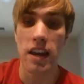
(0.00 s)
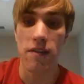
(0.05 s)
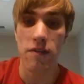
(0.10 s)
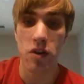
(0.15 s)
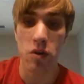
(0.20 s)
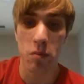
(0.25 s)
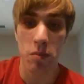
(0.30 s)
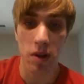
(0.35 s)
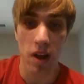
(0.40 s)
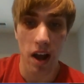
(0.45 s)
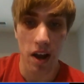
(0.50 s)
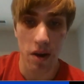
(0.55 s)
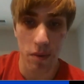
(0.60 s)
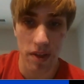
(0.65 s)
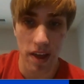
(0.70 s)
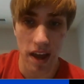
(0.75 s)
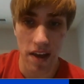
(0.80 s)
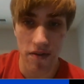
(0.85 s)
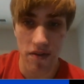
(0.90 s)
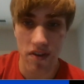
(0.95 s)
If you block
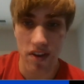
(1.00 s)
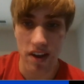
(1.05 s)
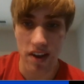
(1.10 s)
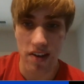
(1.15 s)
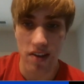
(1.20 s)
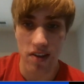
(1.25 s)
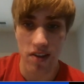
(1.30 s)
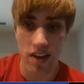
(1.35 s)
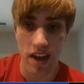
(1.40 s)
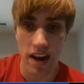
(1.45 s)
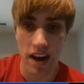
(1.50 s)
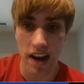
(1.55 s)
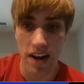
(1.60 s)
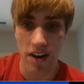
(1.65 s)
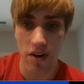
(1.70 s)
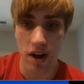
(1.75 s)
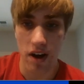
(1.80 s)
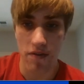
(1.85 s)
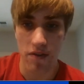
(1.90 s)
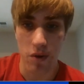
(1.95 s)
with f6, then I
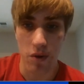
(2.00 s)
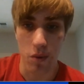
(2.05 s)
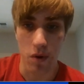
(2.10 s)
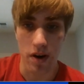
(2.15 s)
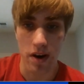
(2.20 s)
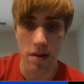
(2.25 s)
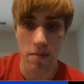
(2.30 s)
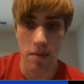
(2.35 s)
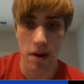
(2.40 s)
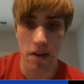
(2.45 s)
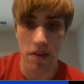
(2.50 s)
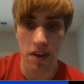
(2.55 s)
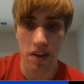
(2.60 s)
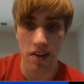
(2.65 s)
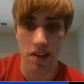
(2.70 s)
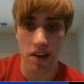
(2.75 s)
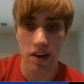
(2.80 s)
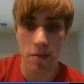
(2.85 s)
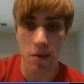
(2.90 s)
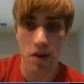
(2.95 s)
don't have to worry about
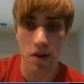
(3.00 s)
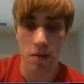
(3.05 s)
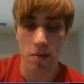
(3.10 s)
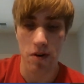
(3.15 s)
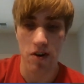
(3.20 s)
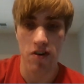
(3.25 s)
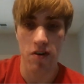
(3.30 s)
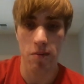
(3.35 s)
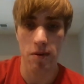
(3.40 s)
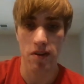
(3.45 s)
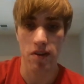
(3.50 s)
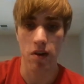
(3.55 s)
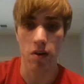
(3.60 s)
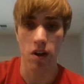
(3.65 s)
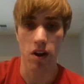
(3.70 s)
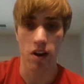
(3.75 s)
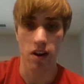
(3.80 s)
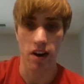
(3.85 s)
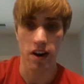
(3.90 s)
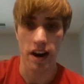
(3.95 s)
this anymore. The bishop is no
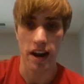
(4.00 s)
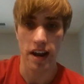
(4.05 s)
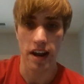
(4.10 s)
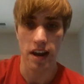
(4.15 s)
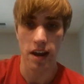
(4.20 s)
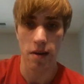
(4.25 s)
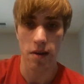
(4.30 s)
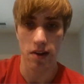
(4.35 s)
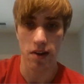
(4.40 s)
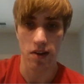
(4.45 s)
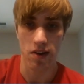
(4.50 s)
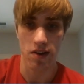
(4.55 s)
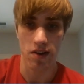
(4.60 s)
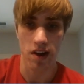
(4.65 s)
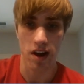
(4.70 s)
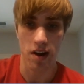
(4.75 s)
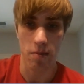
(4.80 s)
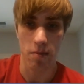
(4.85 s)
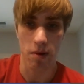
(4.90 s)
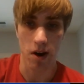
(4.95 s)
longer hanging because there's
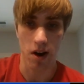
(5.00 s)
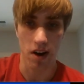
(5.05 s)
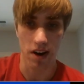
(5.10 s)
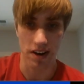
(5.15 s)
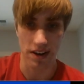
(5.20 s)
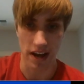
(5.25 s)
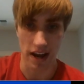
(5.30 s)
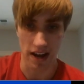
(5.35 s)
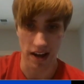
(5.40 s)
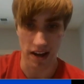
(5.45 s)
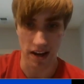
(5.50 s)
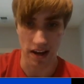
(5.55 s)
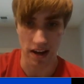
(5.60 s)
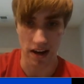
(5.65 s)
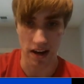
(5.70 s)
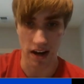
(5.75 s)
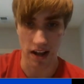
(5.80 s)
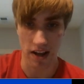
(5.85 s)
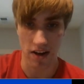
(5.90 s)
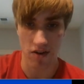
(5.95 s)
not a pawn attacking
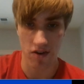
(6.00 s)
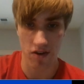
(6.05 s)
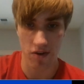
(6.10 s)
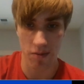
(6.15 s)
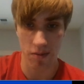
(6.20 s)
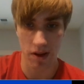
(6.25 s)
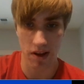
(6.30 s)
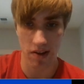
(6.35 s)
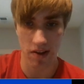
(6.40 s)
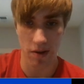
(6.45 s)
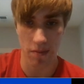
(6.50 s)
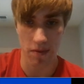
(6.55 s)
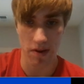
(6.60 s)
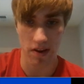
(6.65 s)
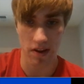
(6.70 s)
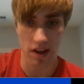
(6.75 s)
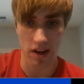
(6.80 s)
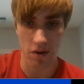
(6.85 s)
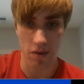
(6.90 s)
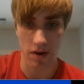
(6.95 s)
it, and I can just play
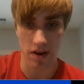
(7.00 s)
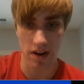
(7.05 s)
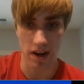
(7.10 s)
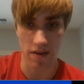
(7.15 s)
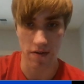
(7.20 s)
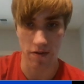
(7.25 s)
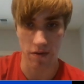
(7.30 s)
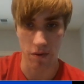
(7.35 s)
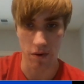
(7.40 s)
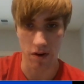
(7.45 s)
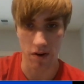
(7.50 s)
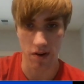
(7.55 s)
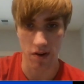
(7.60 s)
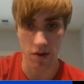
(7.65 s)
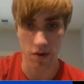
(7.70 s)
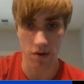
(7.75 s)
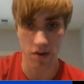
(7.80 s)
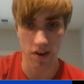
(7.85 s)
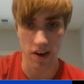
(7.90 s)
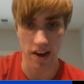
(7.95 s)
something like queen to f4.
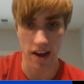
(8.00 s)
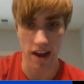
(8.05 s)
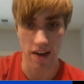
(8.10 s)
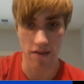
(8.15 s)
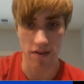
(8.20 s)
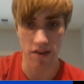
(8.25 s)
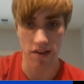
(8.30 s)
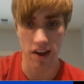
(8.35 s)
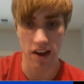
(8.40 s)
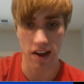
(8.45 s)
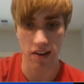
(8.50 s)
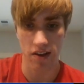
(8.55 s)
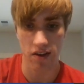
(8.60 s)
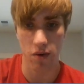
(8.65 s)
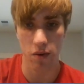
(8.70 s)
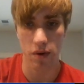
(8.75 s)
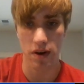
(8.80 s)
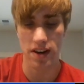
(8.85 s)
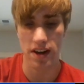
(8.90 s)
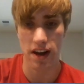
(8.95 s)
So say f6,
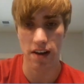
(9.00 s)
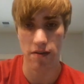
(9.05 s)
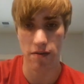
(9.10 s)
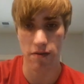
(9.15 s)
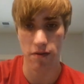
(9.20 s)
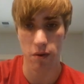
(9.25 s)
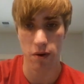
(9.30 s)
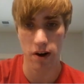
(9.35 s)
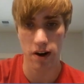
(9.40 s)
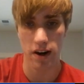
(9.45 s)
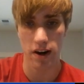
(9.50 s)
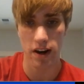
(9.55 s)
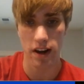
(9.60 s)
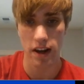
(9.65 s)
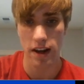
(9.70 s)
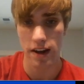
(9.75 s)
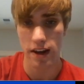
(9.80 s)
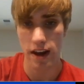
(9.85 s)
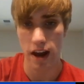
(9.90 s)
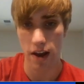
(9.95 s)
queen to f4.
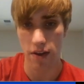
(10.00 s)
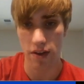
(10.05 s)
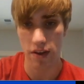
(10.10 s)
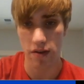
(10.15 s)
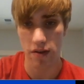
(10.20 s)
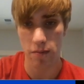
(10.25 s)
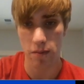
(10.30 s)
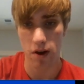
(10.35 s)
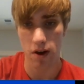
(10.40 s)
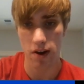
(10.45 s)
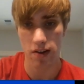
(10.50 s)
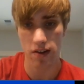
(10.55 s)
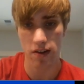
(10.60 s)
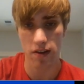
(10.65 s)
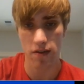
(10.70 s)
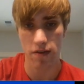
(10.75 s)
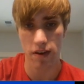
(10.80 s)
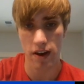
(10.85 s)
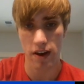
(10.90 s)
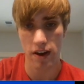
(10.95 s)
Now this pawn is
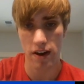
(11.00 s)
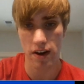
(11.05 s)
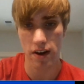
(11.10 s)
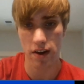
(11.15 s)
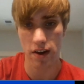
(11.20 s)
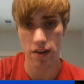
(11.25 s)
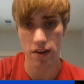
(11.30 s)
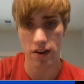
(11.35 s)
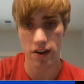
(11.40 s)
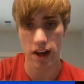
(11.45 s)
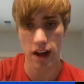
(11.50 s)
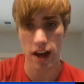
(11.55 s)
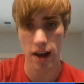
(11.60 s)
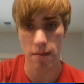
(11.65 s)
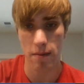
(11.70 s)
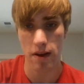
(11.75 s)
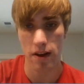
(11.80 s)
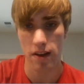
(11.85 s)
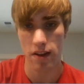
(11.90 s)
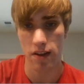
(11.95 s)
defended another
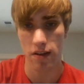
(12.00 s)
time.